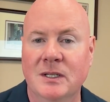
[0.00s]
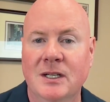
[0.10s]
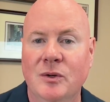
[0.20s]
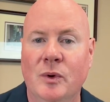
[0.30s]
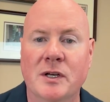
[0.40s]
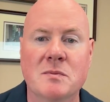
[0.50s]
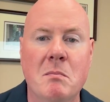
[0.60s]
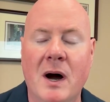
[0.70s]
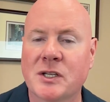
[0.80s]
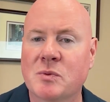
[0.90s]
was
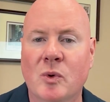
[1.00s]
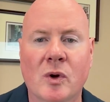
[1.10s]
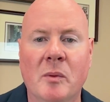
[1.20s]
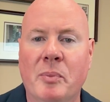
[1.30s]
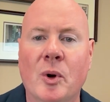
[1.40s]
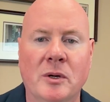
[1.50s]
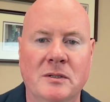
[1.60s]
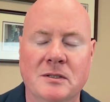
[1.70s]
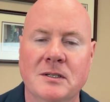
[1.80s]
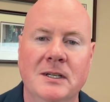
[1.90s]
much more
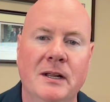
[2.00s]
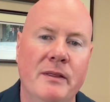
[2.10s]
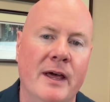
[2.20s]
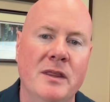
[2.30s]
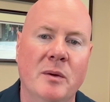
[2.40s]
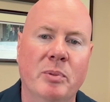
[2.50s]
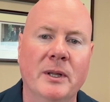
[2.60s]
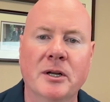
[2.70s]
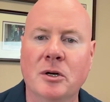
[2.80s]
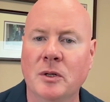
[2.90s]
important than the
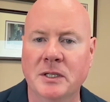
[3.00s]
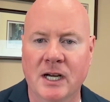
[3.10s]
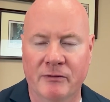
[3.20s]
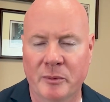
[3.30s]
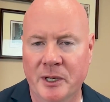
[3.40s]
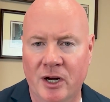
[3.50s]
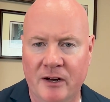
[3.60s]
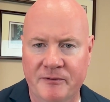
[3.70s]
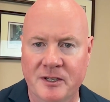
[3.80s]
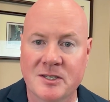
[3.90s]
political and government
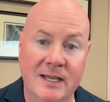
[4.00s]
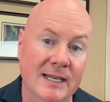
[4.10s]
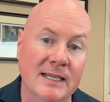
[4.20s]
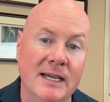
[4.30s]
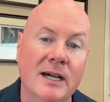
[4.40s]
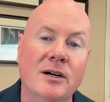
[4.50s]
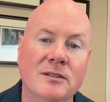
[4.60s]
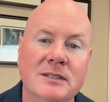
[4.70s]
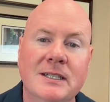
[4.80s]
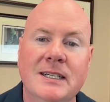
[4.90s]
office that he held.